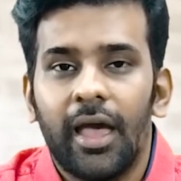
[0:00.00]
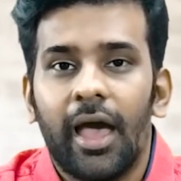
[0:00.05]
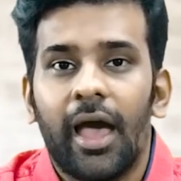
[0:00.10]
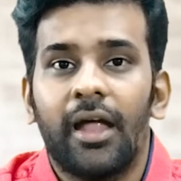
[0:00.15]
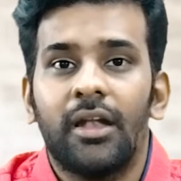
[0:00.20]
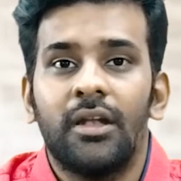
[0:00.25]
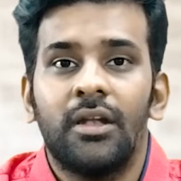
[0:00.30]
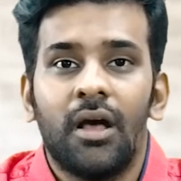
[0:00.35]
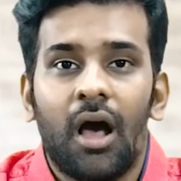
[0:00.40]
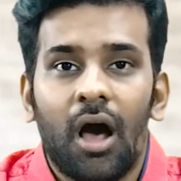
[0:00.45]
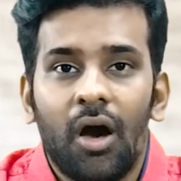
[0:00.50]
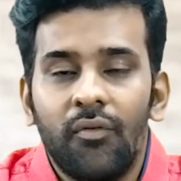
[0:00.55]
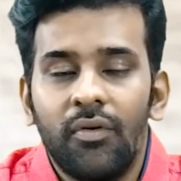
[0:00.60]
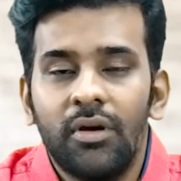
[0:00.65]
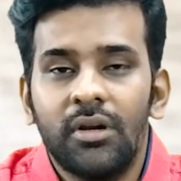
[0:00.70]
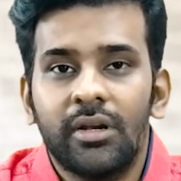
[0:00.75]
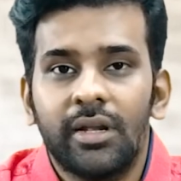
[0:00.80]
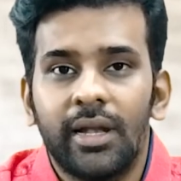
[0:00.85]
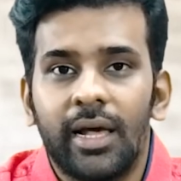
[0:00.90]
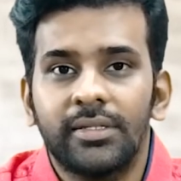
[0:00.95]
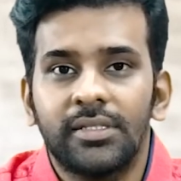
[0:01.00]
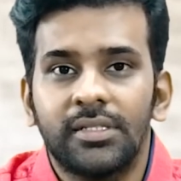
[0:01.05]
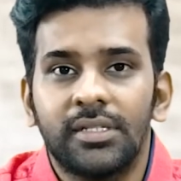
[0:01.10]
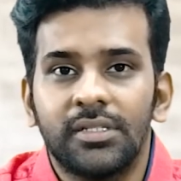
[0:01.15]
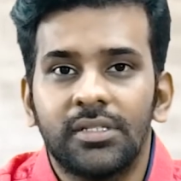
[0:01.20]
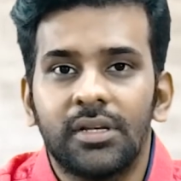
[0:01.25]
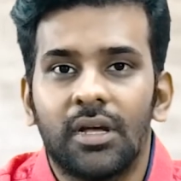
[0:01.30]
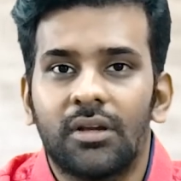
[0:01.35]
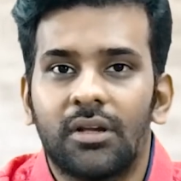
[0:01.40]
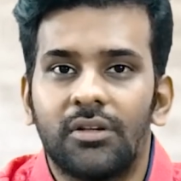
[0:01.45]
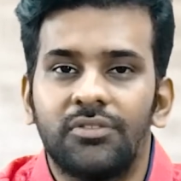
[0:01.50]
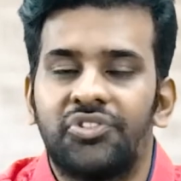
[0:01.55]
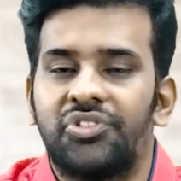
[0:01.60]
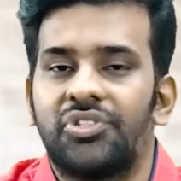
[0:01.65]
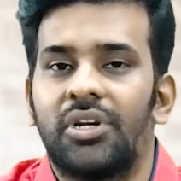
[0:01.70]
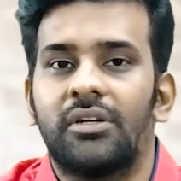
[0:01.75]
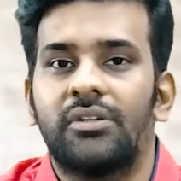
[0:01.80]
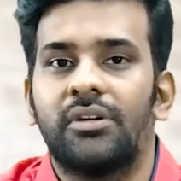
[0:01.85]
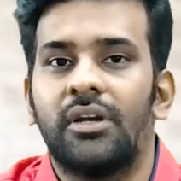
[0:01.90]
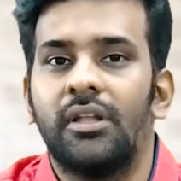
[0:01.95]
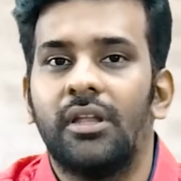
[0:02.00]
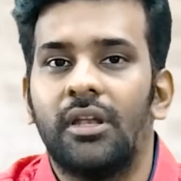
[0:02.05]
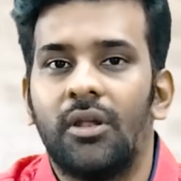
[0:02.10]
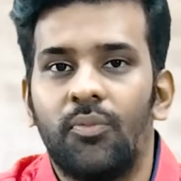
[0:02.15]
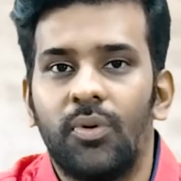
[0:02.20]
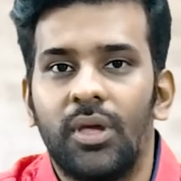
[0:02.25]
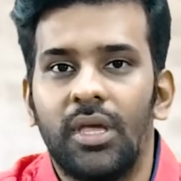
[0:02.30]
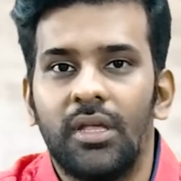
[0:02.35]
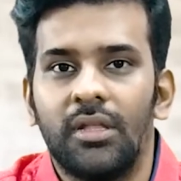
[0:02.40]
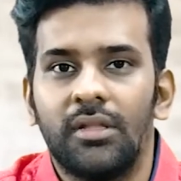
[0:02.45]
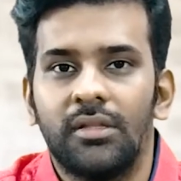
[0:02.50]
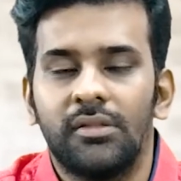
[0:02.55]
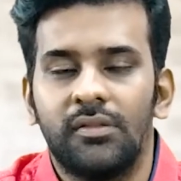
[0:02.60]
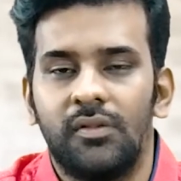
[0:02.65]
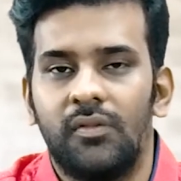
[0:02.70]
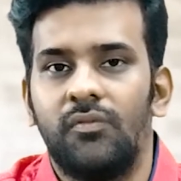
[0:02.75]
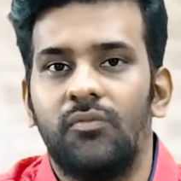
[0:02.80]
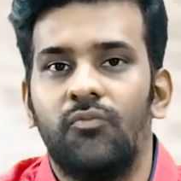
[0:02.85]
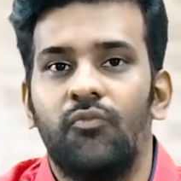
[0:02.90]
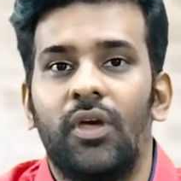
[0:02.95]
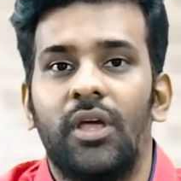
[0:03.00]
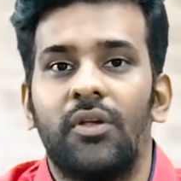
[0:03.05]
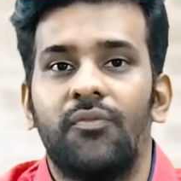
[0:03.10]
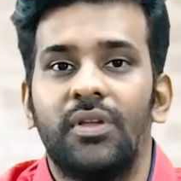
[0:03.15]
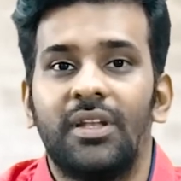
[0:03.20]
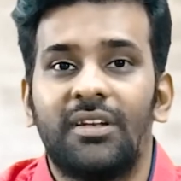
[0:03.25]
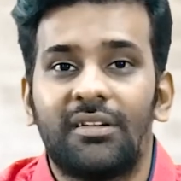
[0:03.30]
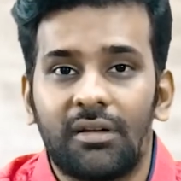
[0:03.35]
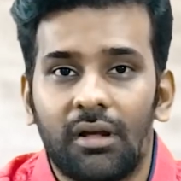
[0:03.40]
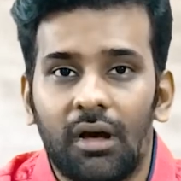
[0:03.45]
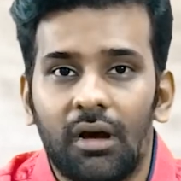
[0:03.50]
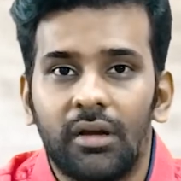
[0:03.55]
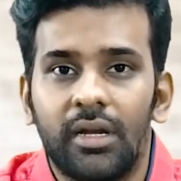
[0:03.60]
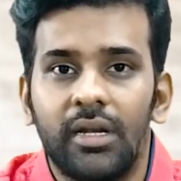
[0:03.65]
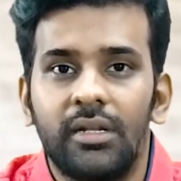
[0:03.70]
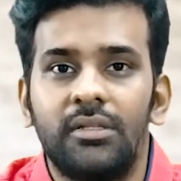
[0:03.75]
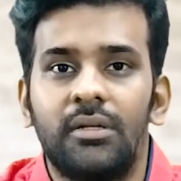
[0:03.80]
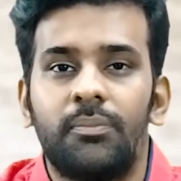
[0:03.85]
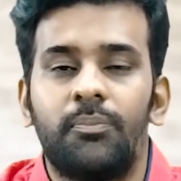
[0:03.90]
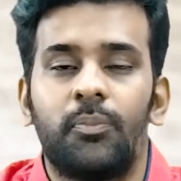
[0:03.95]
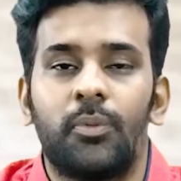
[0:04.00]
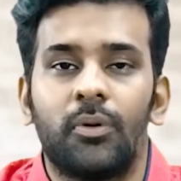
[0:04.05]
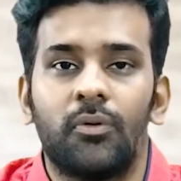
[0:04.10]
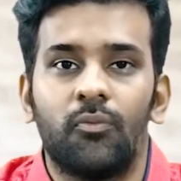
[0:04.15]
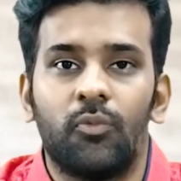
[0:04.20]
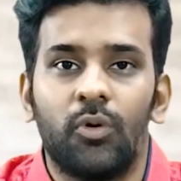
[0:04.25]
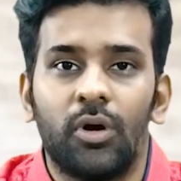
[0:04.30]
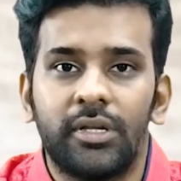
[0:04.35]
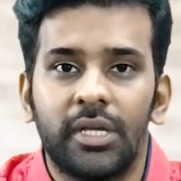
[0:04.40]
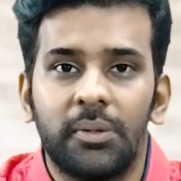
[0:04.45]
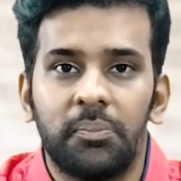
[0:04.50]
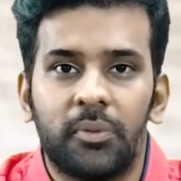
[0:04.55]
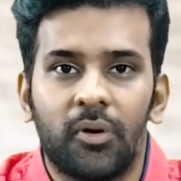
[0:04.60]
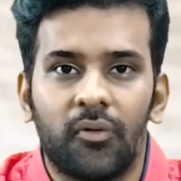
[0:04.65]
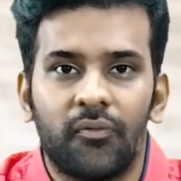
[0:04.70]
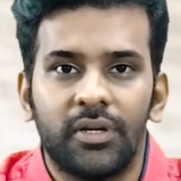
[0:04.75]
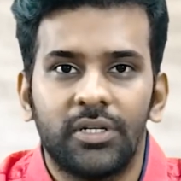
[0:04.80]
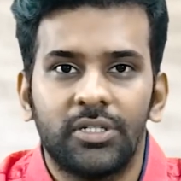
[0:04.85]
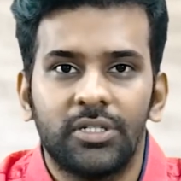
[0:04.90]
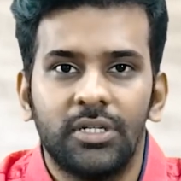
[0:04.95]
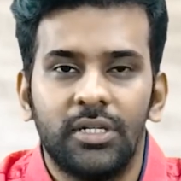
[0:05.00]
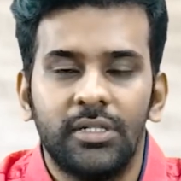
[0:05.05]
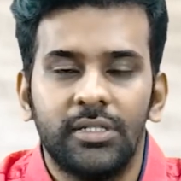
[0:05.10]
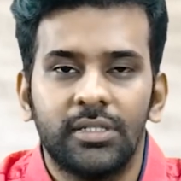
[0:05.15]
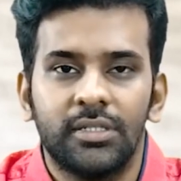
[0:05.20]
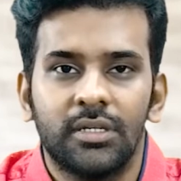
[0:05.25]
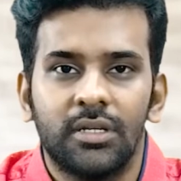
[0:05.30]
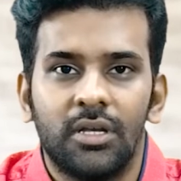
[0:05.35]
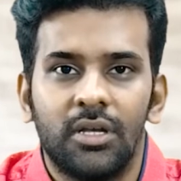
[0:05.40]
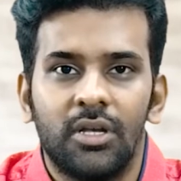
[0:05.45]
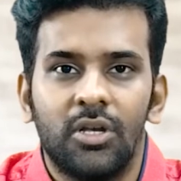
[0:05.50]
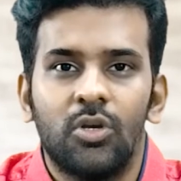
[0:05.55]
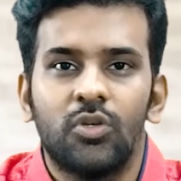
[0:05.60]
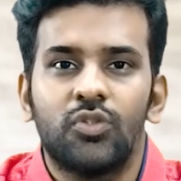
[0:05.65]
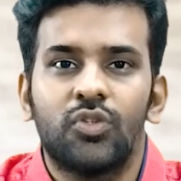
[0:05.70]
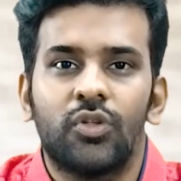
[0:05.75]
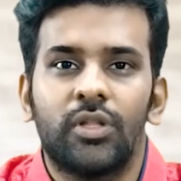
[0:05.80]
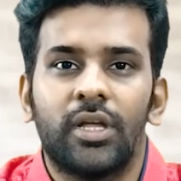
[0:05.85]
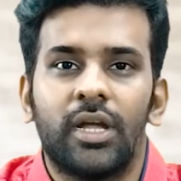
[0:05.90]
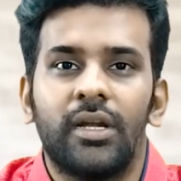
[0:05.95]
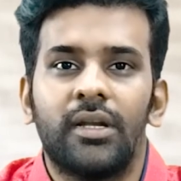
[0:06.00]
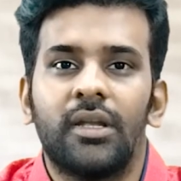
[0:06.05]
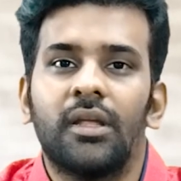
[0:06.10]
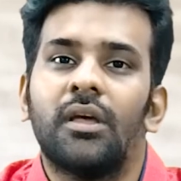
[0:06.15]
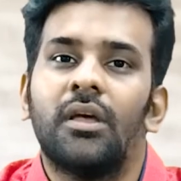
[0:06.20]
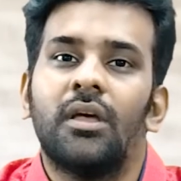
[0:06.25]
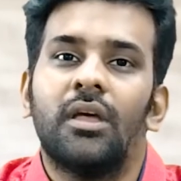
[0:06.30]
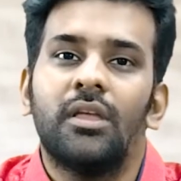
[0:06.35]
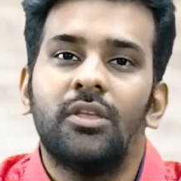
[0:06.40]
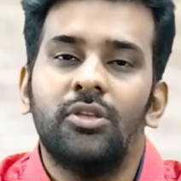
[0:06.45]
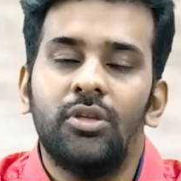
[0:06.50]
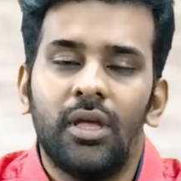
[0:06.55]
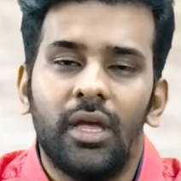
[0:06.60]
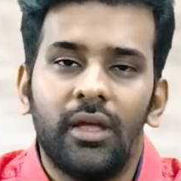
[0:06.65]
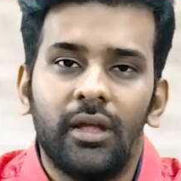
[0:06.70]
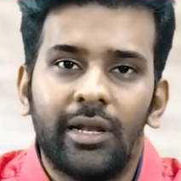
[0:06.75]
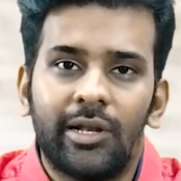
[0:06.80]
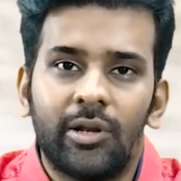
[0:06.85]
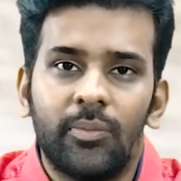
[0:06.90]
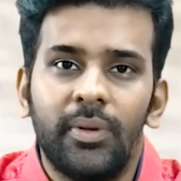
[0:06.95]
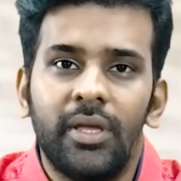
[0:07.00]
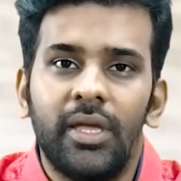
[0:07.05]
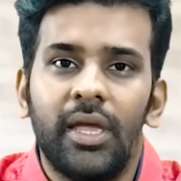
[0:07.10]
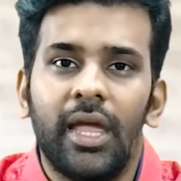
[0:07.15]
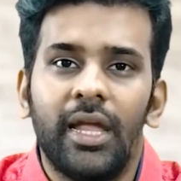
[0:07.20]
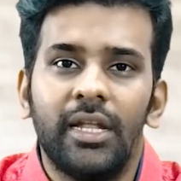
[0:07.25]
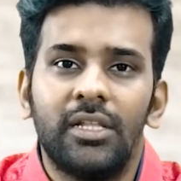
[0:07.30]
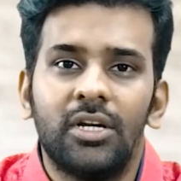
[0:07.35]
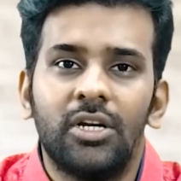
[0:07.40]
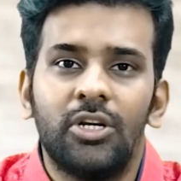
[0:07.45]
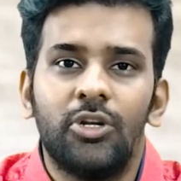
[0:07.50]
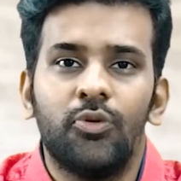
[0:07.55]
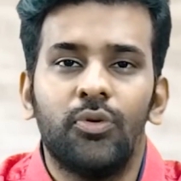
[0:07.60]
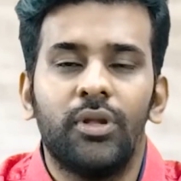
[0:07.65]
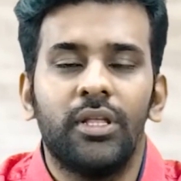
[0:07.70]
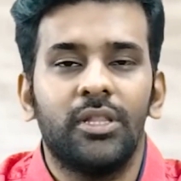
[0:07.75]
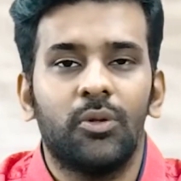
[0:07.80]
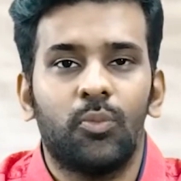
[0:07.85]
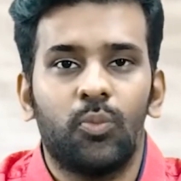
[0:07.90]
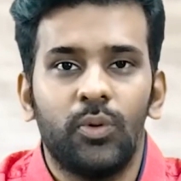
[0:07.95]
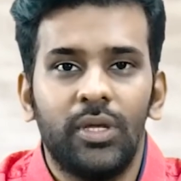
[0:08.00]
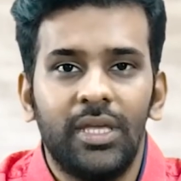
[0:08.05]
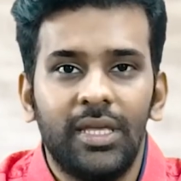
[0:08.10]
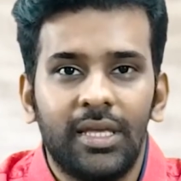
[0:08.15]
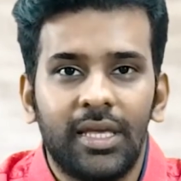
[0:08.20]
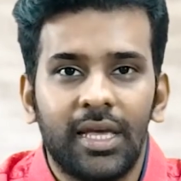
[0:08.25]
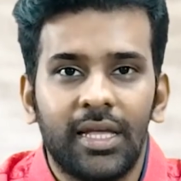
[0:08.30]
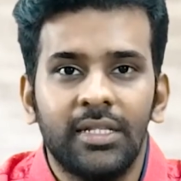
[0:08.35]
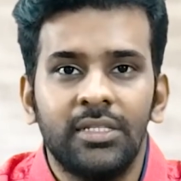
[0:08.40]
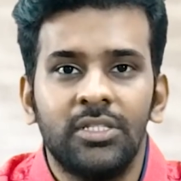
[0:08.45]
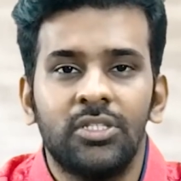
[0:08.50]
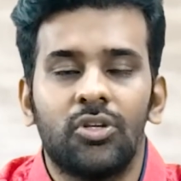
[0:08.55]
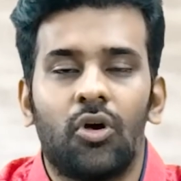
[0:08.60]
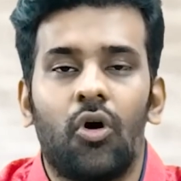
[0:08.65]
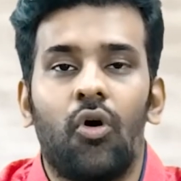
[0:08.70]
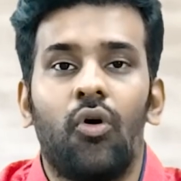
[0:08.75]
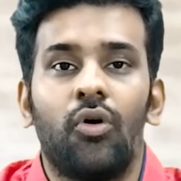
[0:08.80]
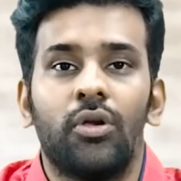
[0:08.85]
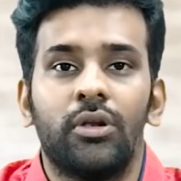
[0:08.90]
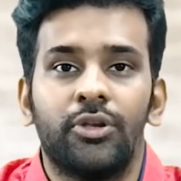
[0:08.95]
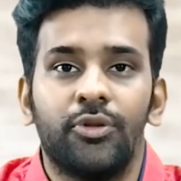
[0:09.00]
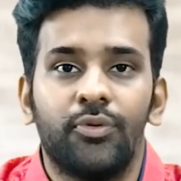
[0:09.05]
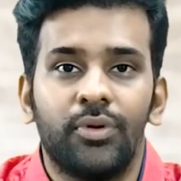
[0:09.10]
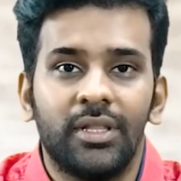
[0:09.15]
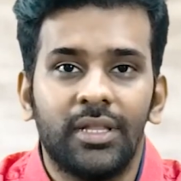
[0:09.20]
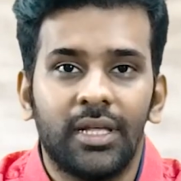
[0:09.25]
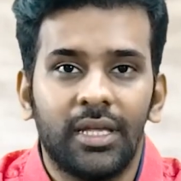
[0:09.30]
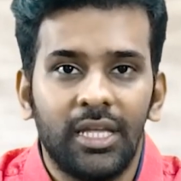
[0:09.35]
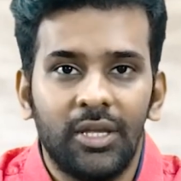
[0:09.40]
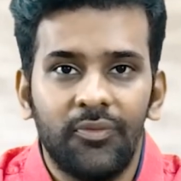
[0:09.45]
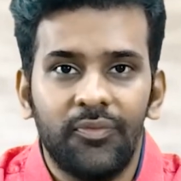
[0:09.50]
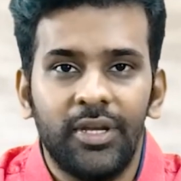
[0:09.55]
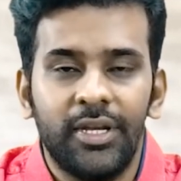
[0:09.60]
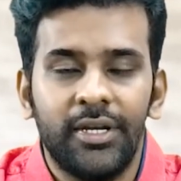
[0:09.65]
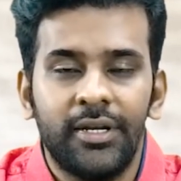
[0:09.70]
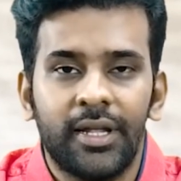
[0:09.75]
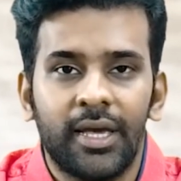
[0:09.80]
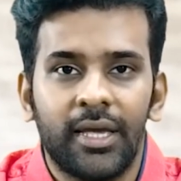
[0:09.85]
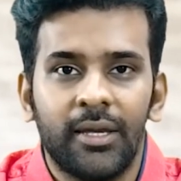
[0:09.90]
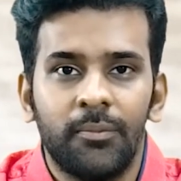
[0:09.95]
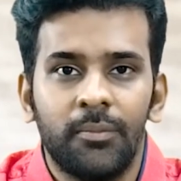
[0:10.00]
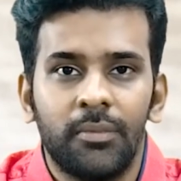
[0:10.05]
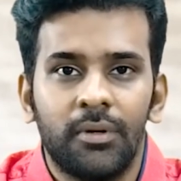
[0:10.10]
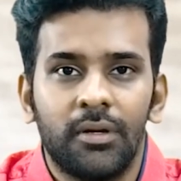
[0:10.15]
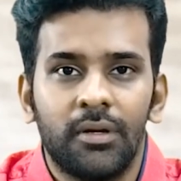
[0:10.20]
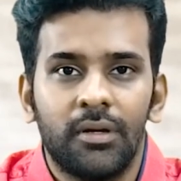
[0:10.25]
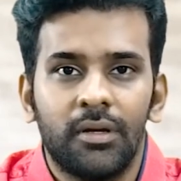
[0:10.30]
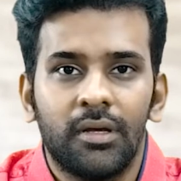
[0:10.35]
and our classes are constructed in a way where we target the working professionals so that it will be either during the weekends or during the evening time